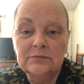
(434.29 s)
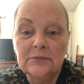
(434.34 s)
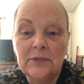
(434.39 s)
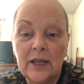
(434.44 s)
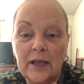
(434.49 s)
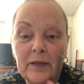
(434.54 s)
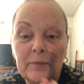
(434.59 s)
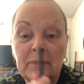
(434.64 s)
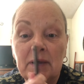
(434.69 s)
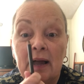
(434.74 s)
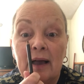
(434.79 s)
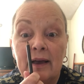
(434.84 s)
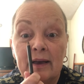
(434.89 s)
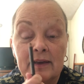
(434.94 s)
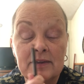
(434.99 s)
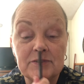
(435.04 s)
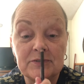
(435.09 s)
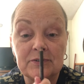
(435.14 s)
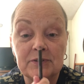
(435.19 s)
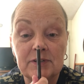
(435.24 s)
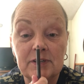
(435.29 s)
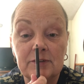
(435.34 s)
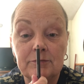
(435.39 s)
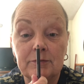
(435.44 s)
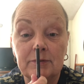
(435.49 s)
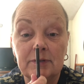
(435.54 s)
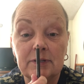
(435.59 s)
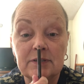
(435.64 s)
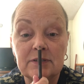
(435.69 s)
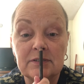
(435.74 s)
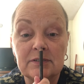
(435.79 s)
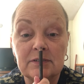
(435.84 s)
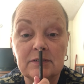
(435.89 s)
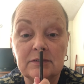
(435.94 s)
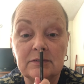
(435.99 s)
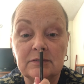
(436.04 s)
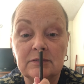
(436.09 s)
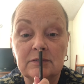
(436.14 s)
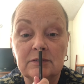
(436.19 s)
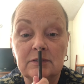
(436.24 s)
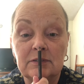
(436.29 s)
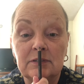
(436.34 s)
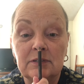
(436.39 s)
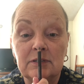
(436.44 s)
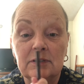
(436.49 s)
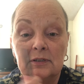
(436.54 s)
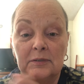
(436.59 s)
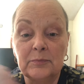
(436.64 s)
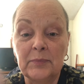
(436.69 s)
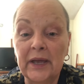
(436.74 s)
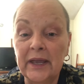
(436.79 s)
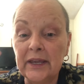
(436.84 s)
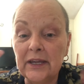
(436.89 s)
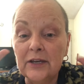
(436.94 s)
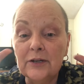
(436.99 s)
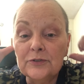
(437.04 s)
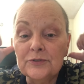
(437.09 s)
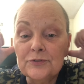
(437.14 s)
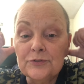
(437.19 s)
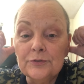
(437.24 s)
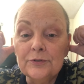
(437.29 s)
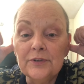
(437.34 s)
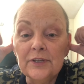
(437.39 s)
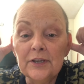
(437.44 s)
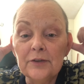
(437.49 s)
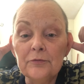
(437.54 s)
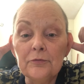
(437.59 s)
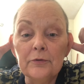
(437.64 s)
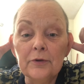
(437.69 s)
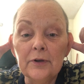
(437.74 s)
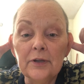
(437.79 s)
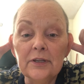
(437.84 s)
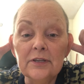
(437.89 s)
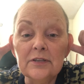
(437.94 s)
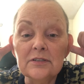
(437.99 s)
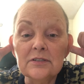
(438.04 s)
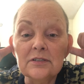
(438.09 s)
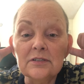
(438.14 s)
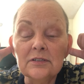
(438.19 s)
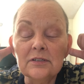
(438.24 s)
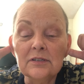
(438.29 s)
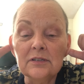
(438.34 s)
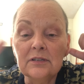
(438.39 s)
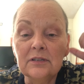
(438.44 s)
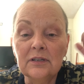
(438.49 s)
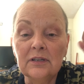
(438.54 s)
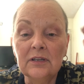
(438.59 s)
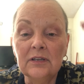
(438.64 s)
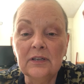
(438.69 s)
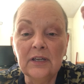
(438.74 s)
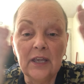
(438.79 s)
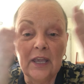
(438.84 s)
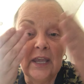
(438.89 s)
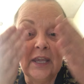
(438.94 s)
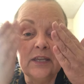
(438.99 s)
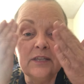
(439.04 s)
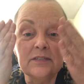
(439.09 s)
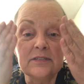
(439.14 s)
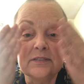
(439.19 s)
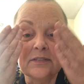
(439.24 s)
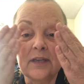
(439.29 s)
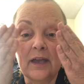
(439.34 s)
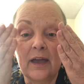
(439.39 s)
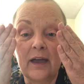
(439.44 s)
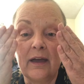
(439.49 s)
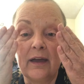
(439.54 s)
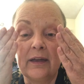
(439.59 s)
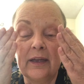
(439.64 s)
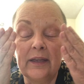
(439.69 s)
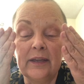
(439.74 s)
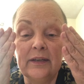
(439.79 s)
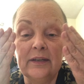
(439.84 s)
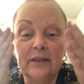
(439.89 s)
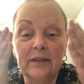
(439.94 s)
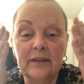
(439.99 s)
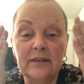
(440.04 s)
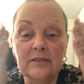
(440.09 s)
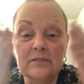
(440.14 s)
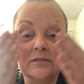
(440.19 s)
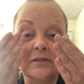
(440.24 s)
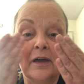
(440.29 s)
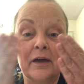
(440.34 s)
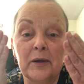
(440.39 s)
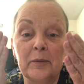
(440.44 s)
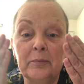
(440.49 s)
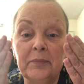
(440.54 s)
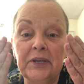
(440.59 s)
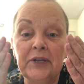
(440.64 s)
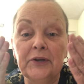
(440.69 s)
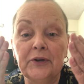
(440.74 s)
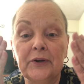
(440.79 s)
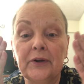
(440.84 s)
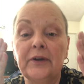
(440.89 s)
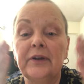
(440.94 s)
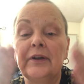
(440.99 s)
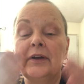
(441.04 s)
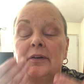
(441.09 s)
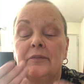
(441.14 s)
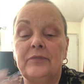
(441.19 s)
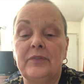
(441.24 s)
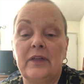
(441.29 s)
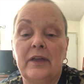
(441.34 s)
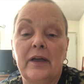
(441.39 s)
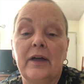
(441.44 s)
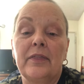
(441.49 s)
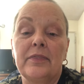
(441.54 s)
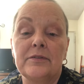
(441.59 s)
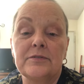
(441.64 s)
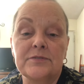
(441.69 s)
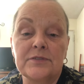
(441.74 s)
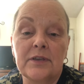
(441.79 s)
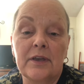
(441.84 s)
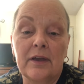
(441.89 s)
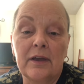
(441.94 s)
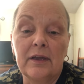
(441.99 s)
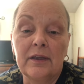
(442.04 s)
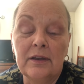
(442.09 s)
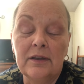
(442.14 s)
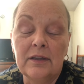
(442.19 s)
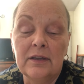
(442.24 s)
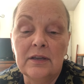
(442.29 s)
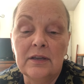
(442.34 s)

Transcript: Like my eyes are different, my ears are different. Each side is not a mirror of the other side.